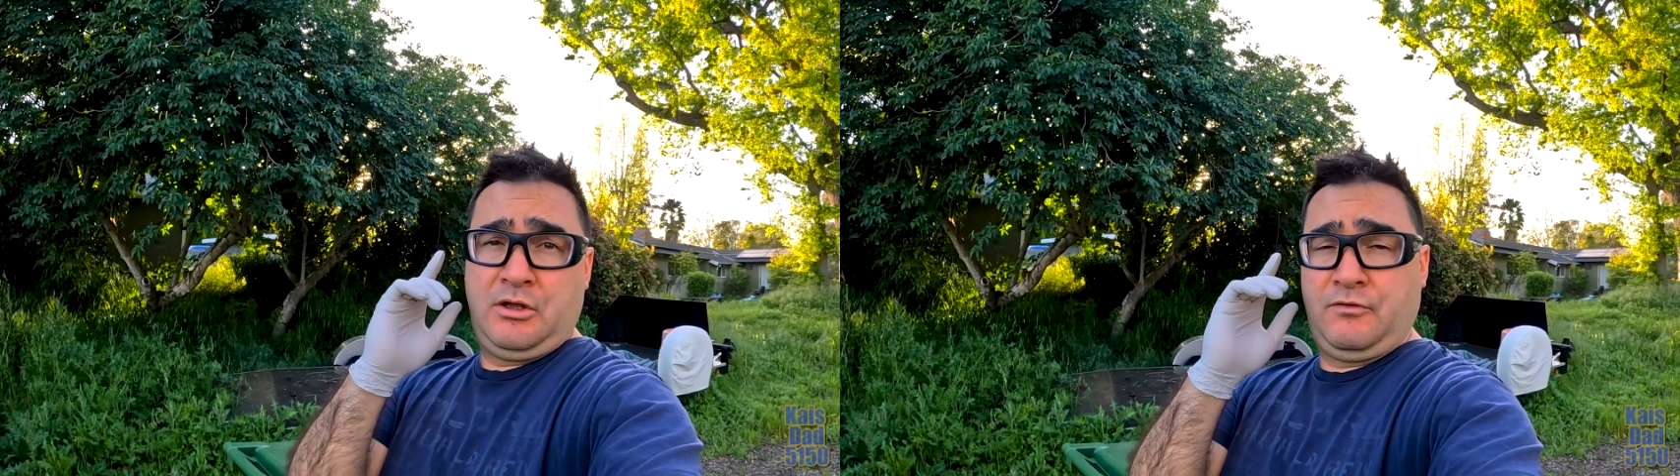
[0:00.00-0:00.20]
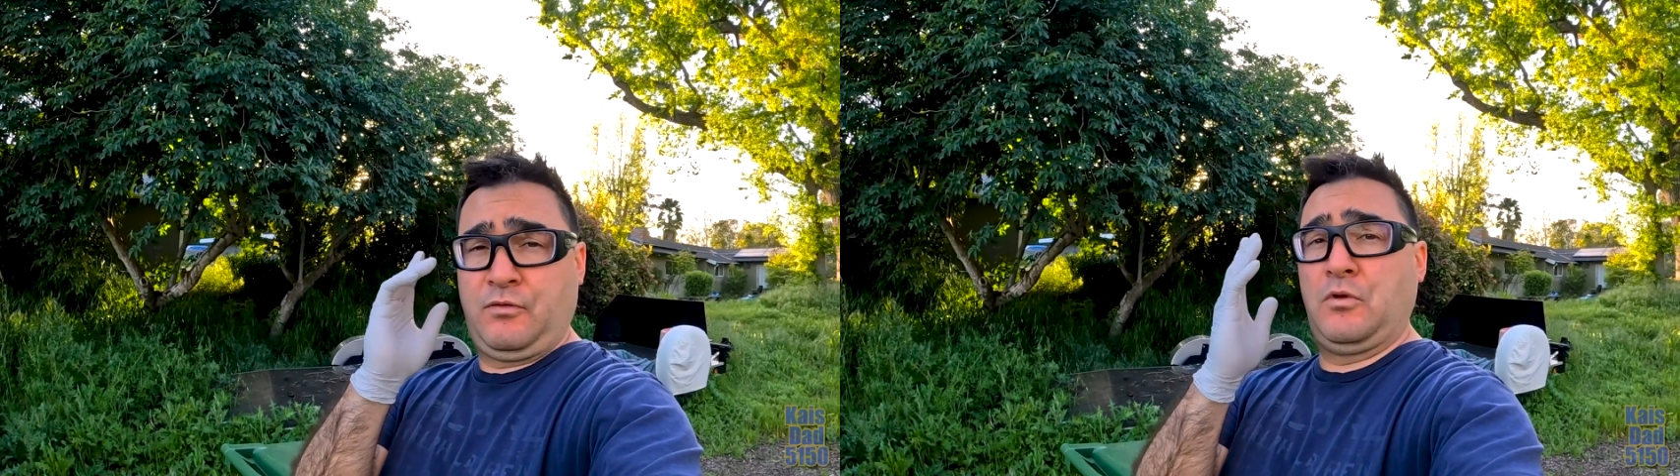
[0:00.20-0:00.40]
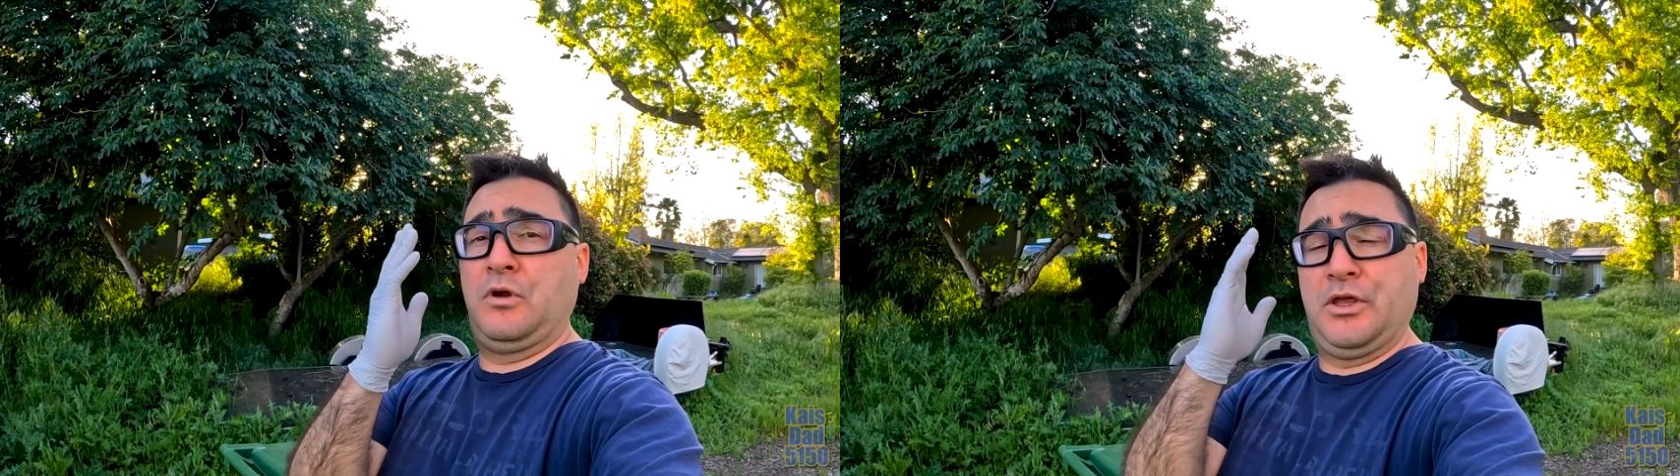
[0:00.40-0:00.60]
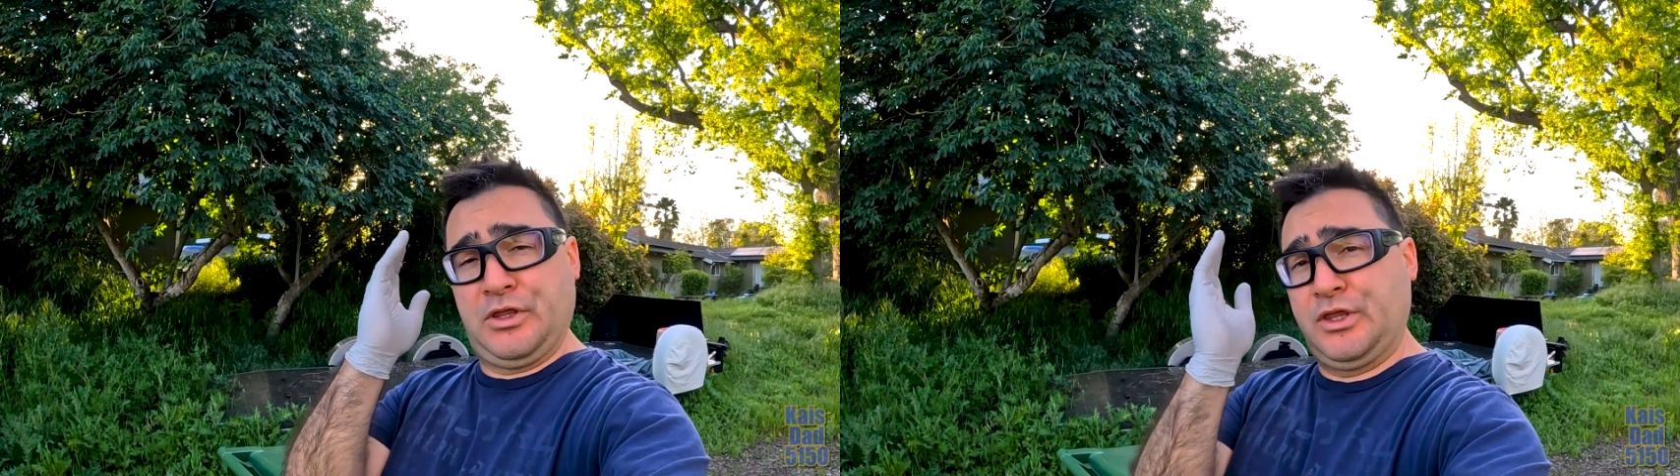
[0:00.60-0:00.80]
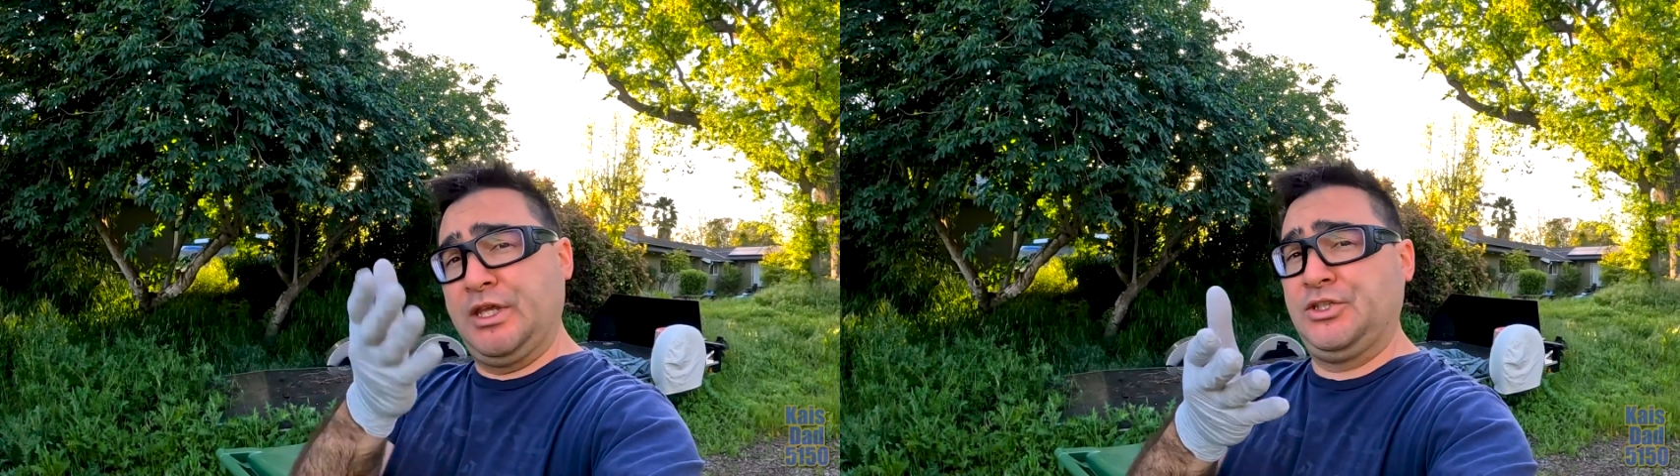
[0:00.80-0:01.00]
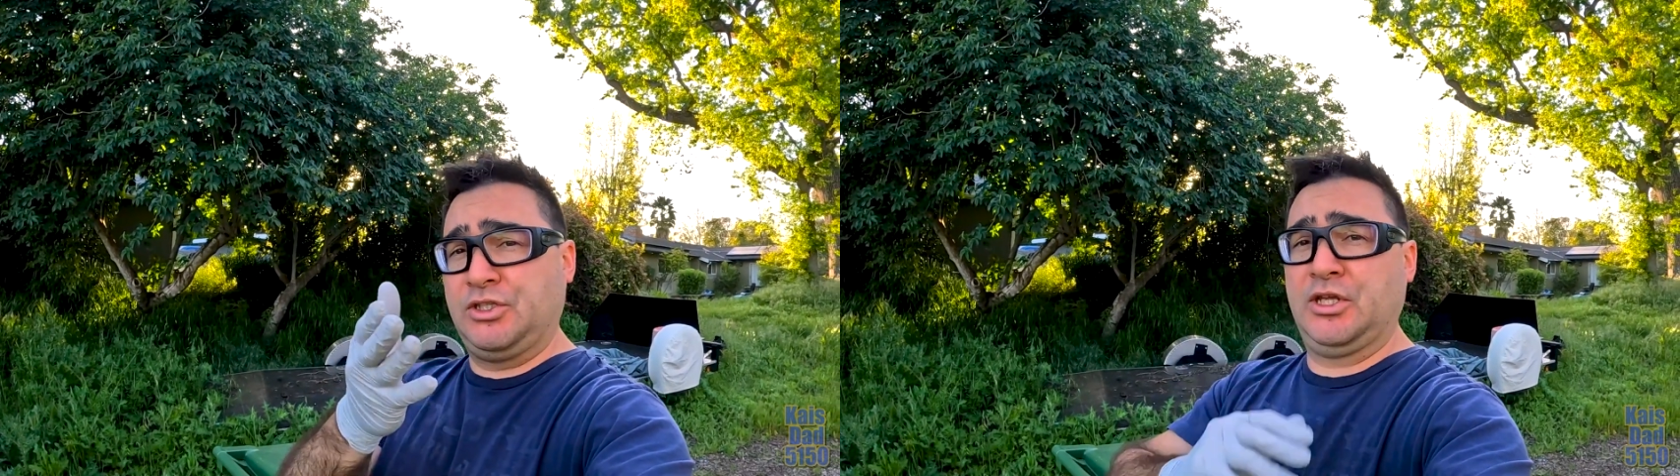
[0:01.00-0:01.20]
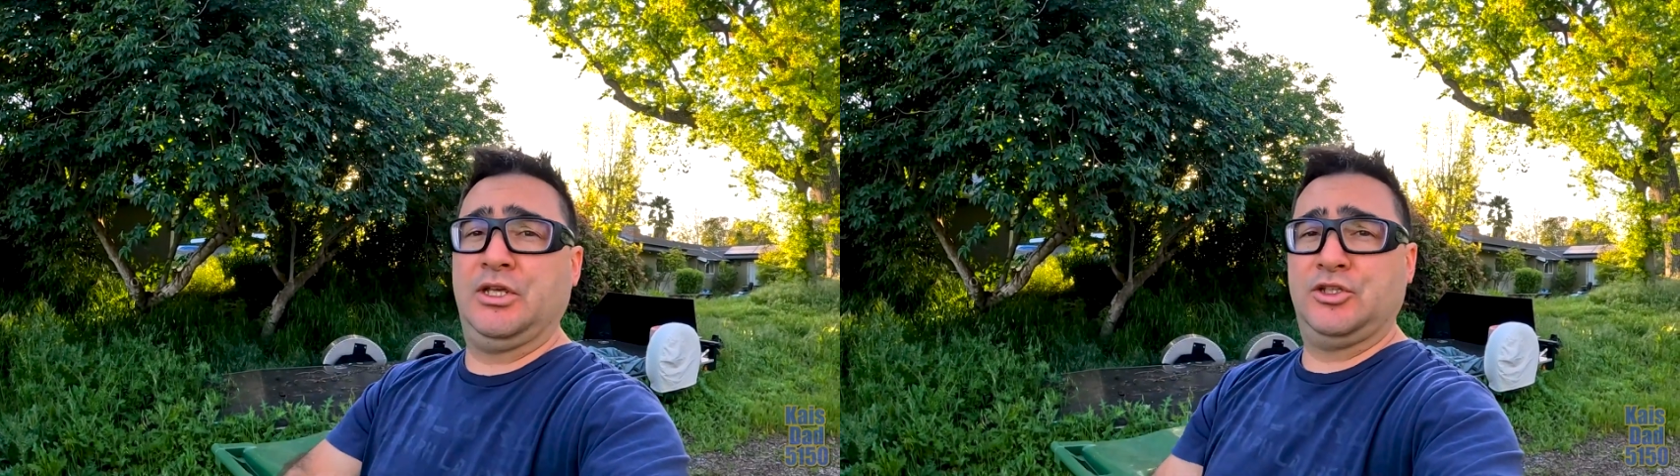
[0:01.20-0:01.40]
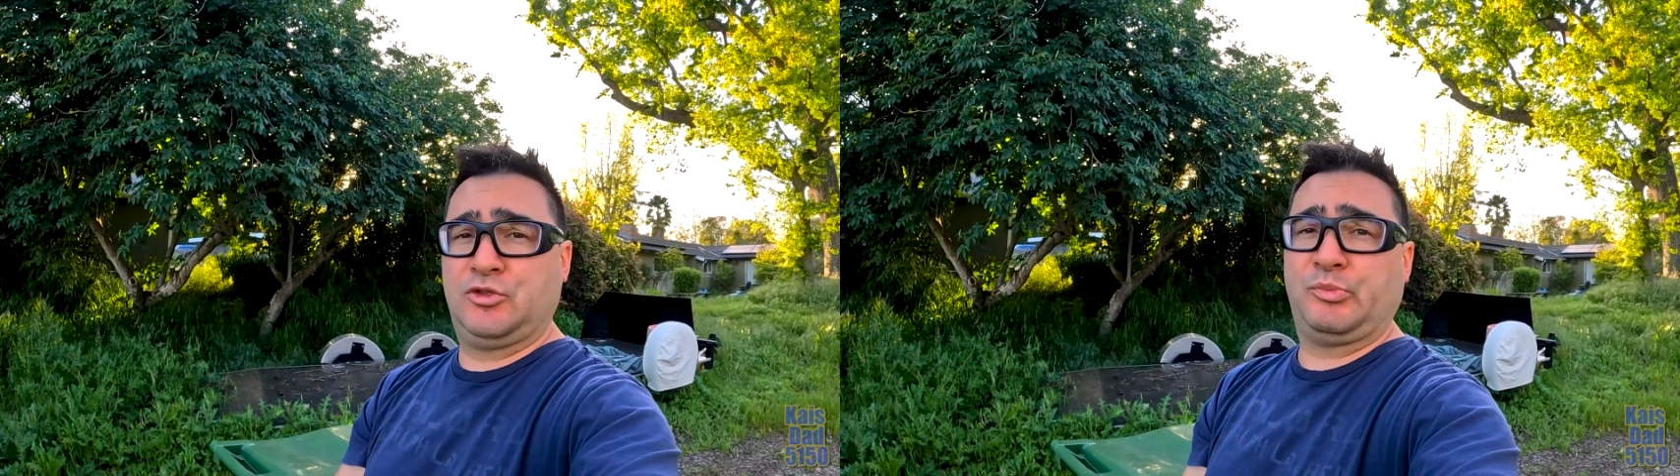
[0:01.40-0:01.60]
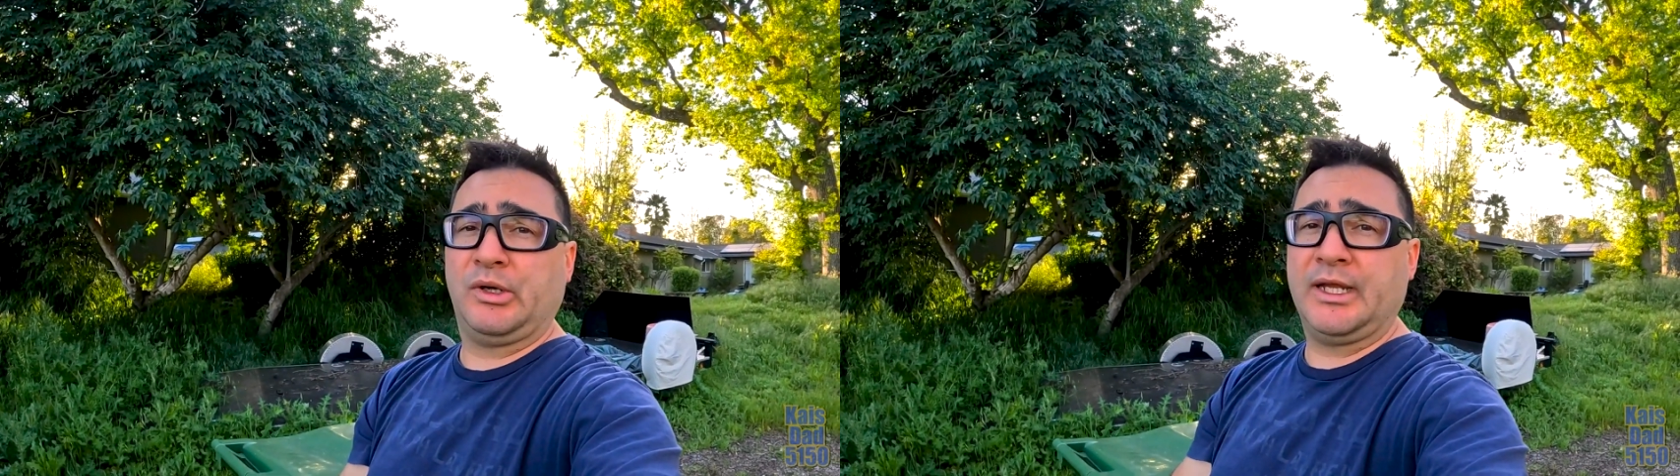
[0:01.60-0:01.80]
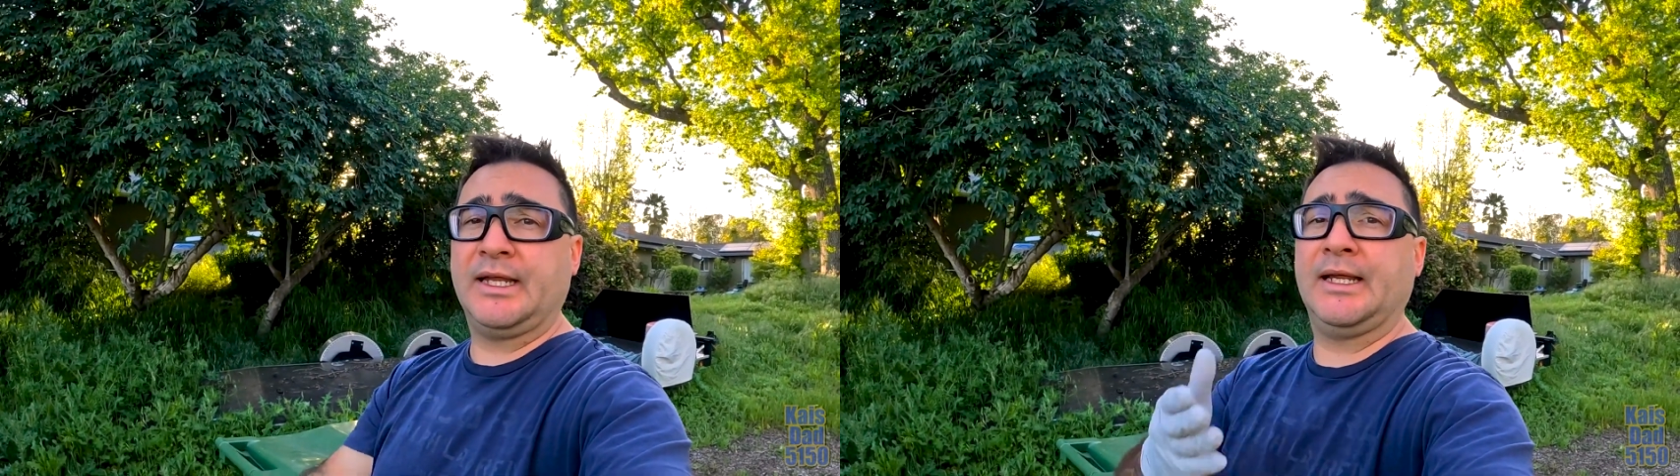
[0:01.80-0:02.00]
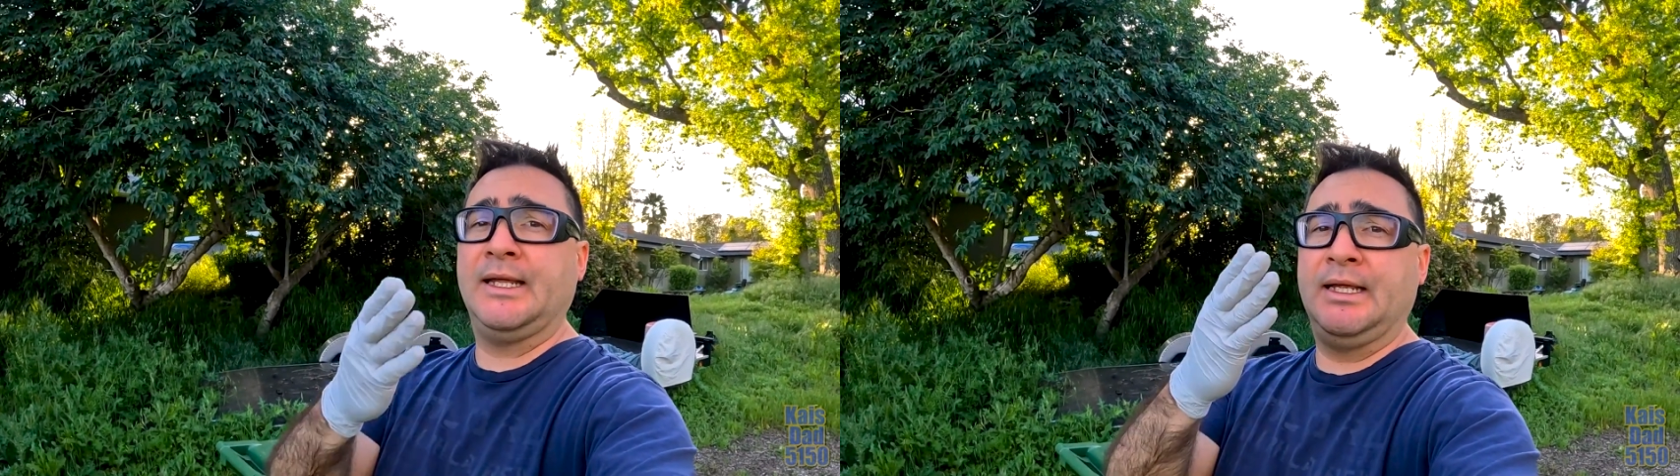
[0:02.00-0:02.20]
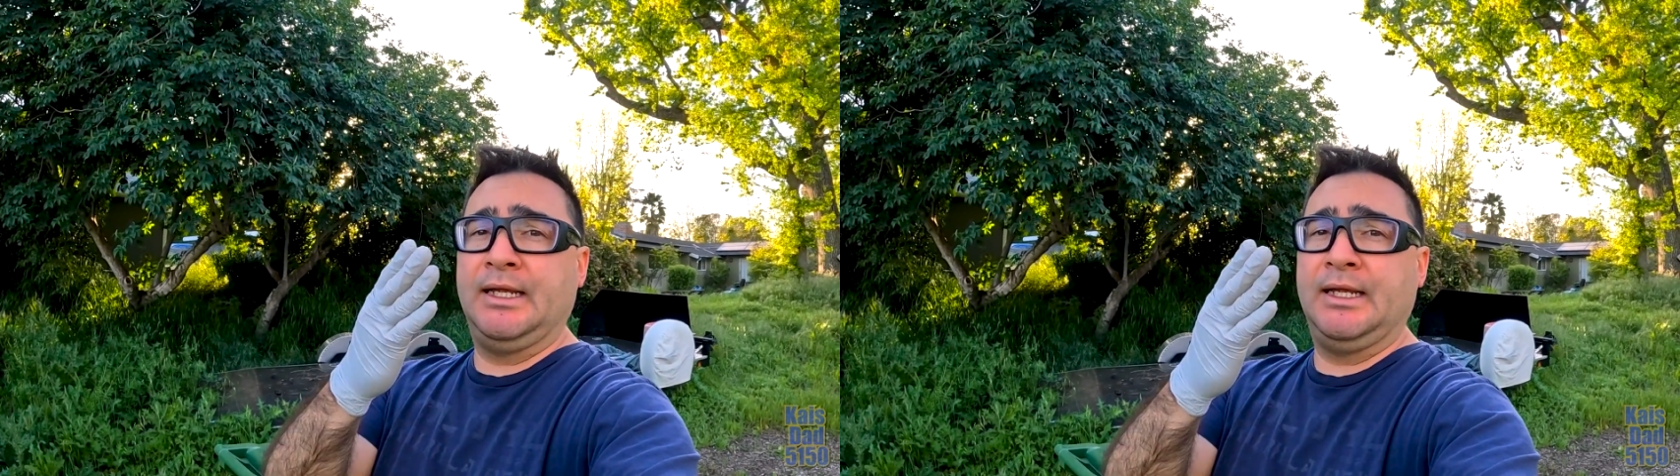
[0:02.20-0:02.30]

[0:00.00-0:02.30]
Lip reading: for this spring